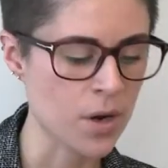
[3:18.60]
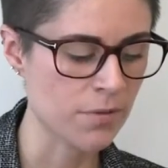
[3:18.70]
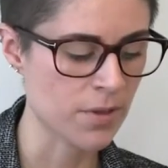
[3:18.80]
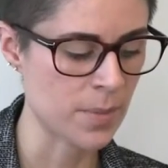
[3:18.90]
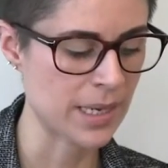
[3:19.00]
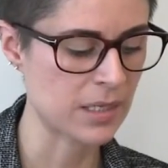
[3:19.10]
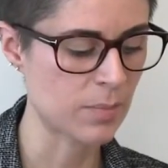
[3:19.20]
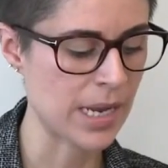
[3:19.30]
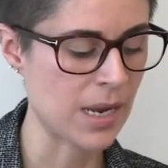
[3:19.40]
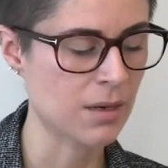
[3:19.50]
one of them
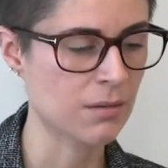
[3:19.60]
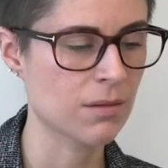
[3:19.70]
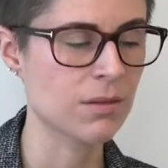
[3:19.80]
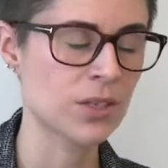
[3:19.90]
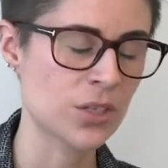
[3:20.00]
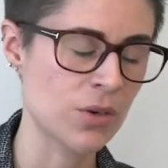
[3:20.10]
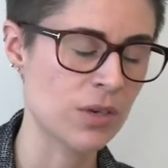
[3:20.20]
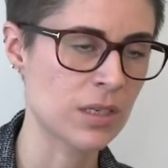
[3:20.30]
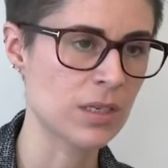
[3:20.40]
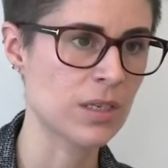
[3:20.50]
has been the
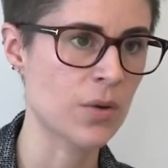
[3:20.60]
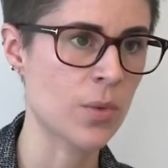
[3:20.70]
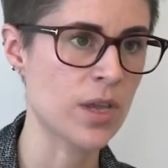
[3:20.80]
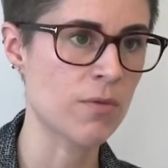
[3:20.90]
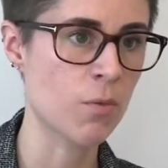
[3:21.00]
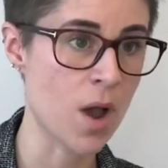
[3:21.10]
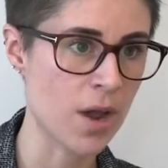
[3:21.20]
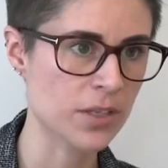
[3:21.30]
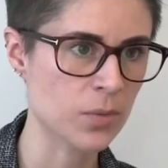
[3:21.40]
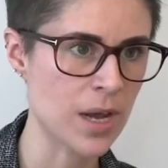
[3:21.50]
students that we've
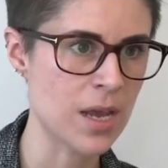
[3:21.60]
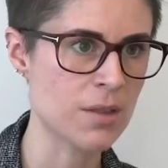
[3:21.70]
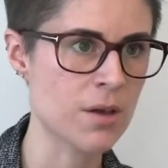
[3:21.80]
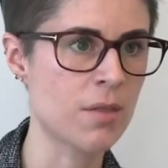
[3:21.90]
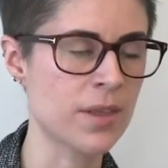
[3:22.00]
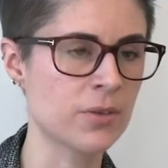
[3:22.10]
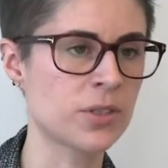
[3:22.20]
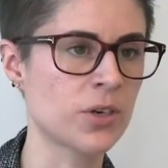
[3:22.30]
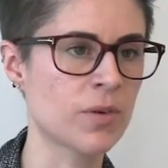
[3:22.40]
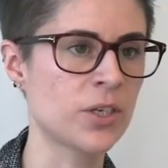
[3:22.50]
worked with on the
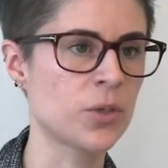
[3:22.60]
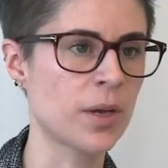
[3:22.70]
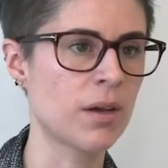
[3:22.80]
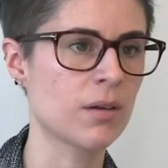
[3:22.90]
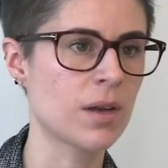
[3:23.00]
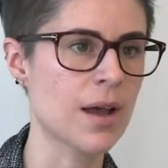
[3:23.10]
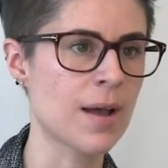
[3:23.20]
undergraduate